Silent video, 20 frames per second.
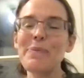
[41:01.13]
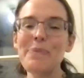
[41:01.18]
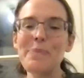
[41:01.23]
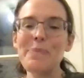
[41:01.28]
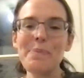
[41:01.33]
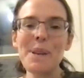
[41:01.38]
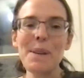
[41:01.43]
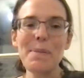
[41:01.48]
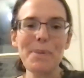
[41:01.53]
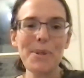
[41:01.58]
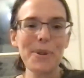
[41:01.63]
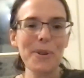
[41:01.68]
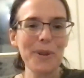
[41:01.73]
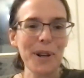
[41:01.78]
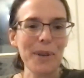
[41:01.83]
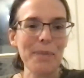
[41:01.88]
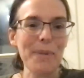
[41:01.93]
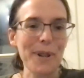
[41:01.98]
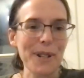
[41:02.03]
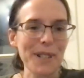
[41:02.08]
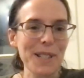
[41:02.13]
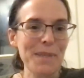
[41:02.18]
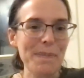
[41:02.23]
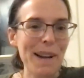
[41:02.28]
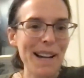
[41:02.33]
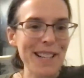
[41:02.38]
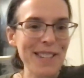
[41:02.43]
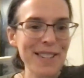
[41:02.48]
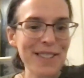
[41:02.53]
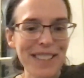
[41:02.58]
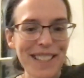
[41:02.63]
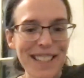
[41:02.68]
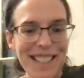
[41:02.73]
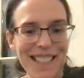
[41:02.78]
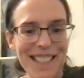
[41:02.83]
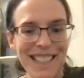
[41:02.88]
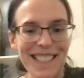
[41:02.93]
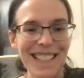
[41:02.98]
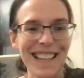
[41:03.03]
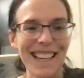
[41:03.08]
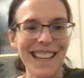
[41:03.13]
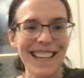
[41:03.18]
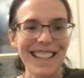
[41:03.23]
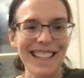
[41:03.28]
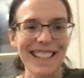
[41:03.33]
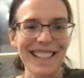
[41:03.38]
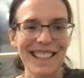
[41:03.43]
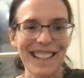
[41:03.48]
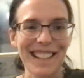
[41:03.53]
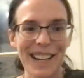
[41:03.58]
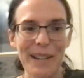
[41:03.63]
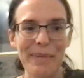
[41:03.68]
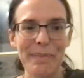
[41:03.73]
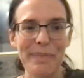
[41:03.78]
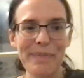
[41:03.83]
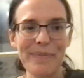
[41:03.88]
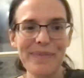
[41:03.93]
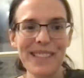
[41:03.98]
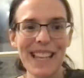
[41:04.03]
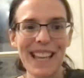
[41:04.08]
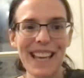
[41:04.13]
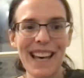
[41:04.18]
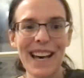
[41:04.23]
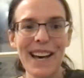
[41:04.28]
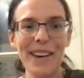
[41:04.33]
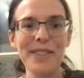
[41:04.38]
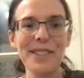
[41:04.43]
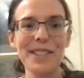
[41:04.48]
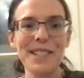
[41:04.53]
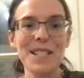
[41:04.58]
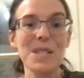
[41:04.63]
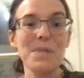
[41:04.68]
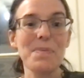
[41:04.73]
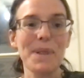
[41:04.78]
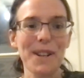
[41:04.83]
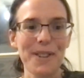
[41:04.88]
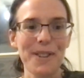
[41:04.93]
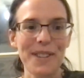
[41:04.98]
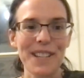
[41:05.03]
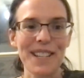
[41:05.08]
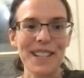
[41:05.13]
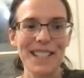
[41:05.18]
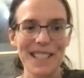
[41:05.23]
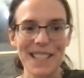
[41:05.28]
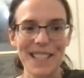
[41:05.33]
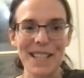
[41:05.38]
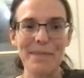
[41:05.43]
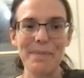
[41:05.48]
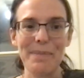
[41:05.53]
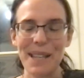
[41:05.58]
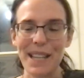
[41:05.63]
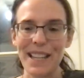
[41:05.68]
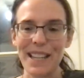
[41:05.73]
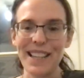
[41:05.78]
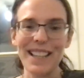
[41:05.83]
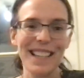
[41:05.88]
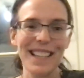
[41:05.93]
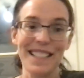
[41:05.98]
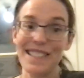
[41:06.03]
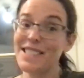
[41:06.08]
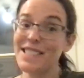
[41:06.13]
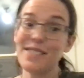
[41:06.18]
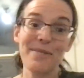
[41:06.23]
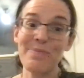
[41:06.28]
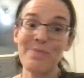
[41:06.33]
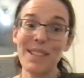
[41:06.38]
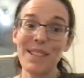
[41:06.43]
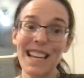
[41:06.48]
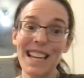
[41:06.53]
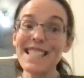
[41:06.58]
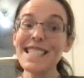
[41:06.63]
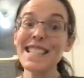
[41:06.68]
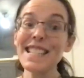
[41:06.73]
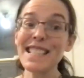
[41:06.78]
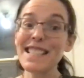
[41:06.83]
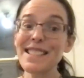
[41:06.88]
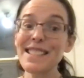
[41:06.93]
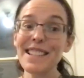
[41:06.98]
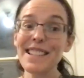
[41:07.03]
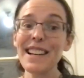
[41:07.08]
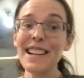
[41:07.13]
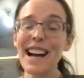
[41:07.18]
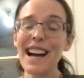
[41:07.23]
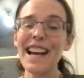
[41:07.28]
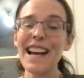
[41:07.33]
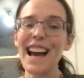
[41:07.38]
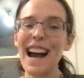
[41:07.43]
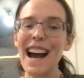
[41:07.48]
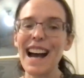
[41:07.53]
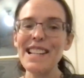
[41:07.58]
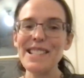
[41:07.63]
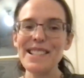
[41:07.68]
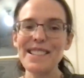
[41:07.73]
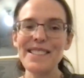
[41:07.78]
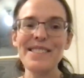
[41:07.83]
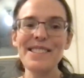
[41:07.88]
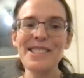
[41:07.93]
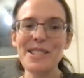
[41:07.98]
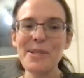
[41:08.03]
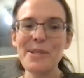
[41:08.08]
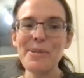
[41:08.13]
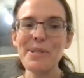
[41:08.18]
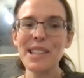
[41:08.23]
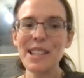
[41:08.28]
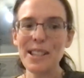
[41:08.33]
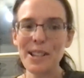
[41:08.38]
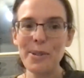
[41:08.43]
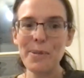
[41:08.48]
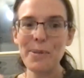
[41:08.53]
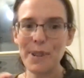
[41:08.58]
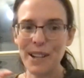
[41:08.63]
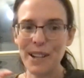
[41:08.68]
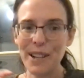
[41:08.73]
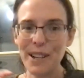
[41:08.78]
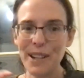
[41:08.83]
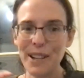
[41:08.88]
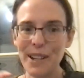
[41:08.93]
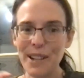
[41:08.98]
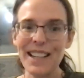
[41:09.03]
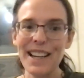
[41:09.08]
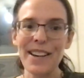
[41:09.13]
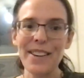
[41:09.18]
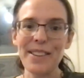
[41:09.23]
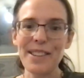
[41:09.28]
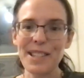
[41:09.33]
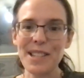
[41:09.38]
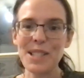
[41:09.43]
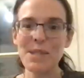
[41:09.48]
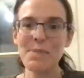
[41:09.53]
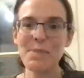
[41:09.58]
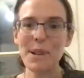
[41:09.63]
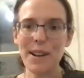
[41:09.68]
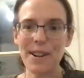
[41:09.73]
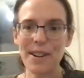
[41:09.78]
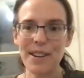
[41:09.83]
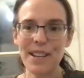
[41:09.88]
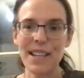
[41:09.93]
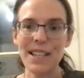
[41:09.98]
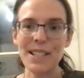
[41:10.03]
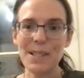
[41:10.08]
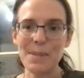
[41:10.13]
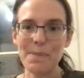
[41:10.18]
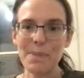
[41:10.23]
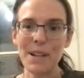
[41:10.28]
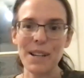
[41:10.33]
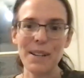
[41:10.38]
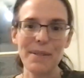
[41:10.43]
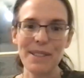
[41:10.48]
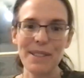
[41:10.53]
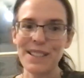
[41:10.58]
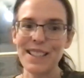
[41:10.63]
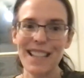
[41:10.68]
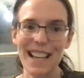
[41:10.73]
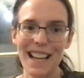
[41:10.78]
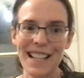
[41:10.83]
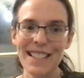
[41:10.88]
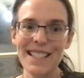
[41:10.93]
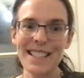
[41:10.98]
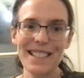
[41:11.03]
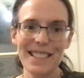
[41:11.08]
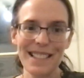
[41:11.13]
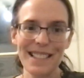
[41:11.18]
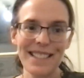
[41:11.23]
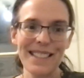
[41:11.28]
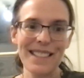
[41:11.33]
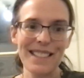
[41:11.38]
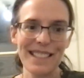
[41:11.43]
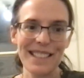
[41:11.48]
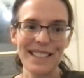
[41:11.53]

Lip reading: people who are more specialist in health disparities than me. I do a little work on health disparities, but it's